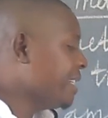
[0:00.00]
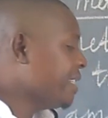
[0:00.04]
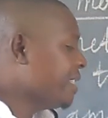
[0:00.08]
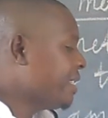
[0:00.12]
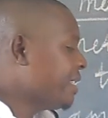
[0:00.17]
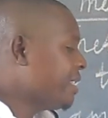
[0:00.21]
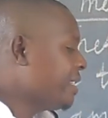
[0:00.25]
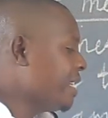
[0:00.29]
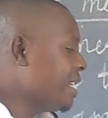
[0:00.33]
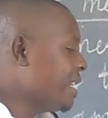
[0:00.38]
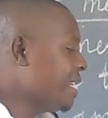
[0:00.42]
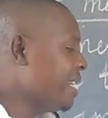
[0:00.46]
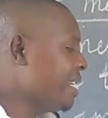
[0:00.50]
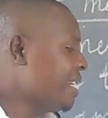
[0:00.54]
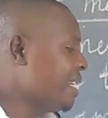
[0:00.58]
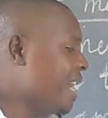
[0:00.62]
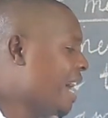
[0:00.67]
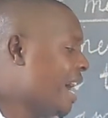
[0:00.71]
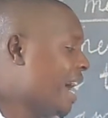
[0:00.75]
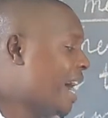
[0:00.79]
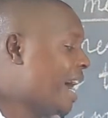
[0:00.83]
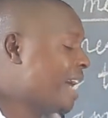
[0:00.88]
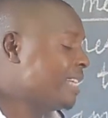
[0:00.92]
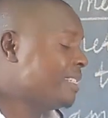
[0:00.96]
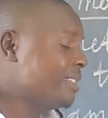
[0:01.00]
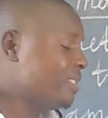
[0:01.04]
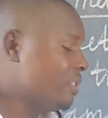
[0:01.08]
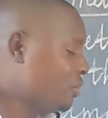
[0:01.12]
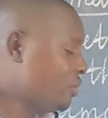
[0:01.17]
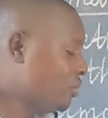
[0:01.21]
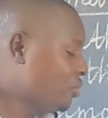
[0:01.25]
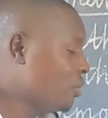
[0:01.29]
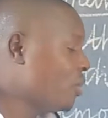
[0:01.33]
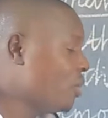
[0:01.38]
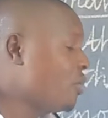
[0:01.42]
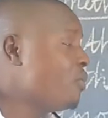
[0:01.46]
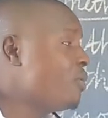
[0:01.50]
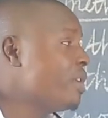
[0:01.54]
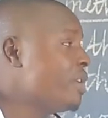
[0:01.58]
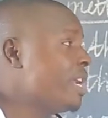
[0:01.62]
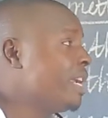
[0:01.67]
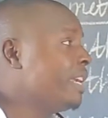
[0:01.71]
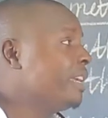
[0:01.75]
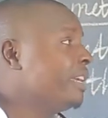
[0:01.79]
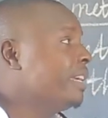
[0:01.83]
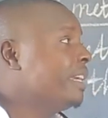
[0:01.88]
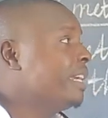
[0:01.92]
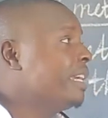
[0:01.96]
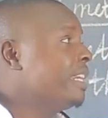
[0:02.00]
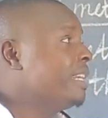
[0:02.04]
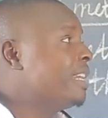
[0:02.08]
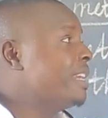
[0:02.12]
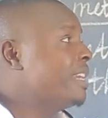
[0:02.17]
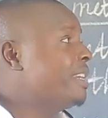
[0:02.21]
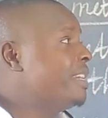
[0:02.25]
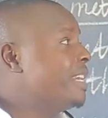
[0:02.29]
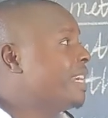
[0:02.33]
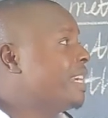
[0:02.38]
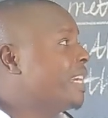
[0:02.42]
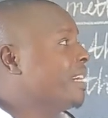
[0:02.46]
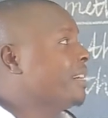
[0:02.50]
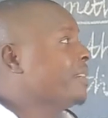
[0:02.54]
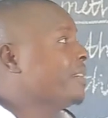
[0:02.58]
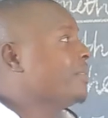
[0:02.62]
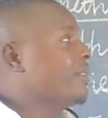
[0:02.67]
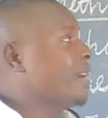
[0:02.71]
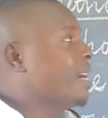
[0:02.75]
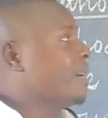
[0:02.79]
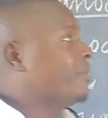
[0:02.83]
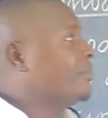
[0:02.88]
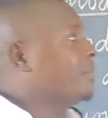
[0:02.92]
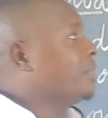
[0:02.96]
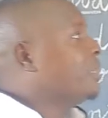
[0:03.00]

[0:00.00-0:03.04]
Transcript: cylinder as shown in the diagram.